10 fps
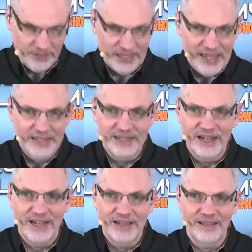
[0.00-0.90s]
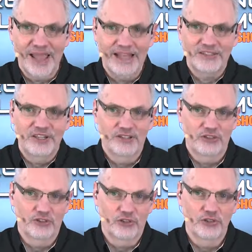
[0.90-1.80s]
NDI acting as
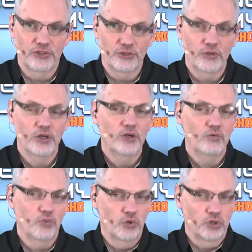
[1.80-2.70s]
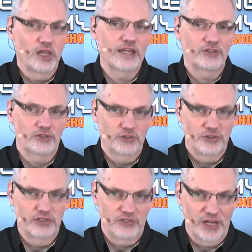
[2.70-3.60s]
this glue will let us do
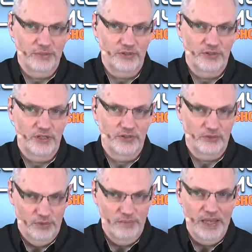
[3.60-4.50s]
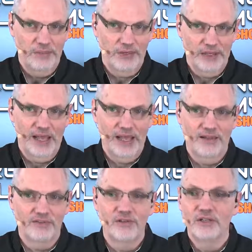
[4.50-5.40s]
these types of things where maybe I'll
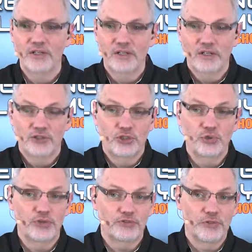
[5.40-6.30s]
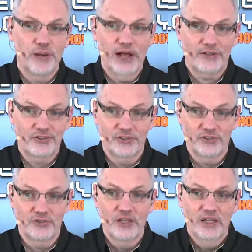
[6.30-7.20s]
have 2 or 3
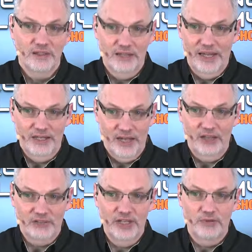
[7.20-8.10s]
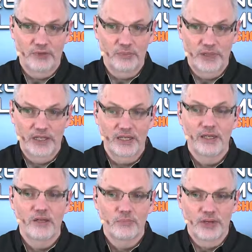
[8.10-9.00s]
boxes that I'll take with me,
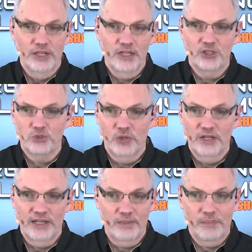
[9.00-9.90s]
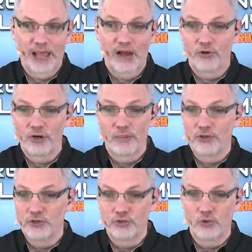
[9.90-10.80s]
but each one I can power up
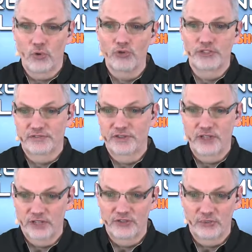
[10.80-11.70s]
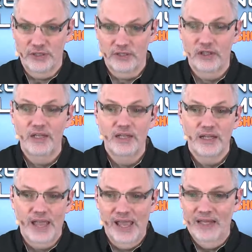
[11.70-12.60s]
and do all different things with.
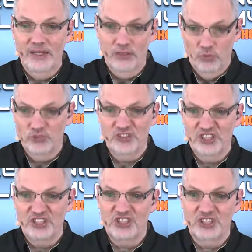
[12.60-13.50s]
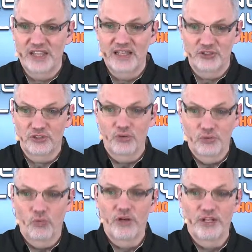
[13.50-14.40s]
And it will stitch together. So
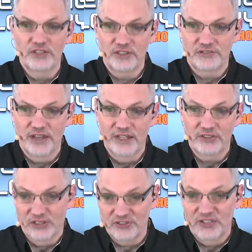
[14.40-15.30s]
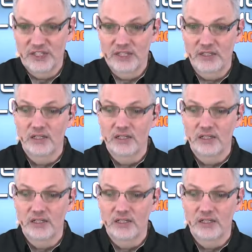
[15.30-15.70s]
in one interface, I'll see it